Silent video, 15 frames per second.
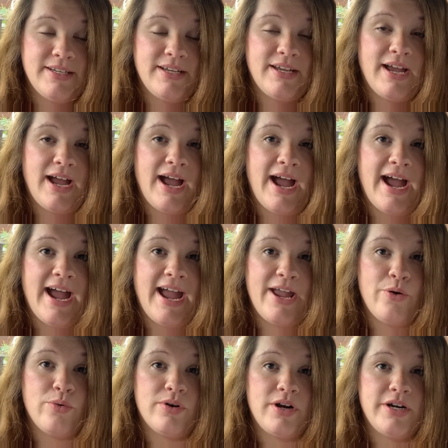I
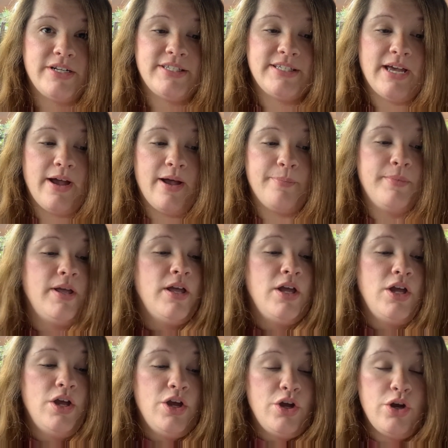ordered some
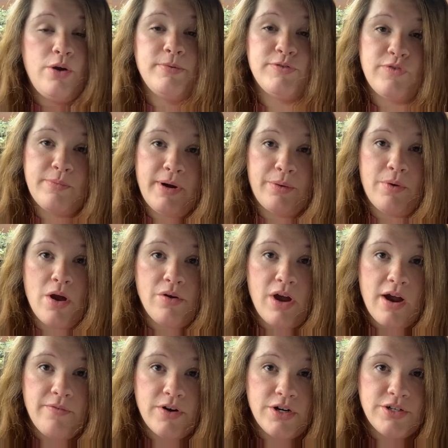hoops for my row
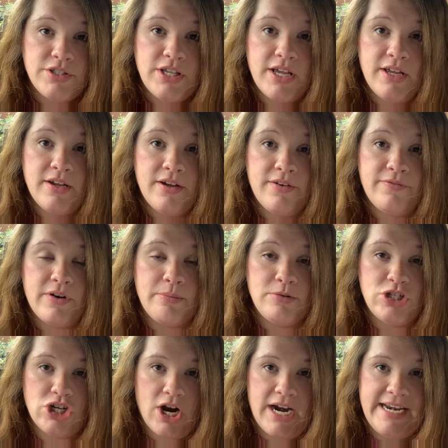covers from
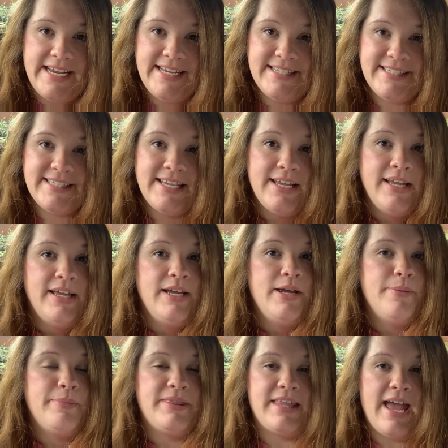Johnny's,
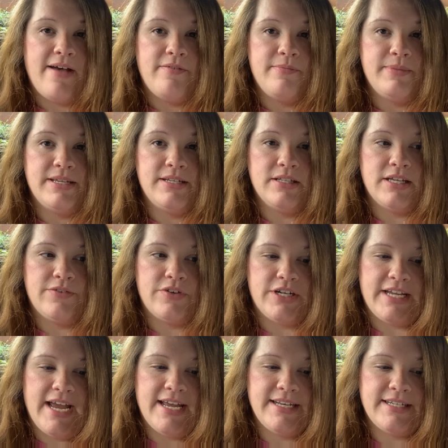but they haven't been delivered
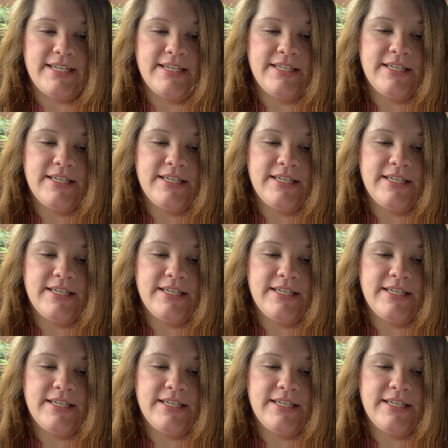yet.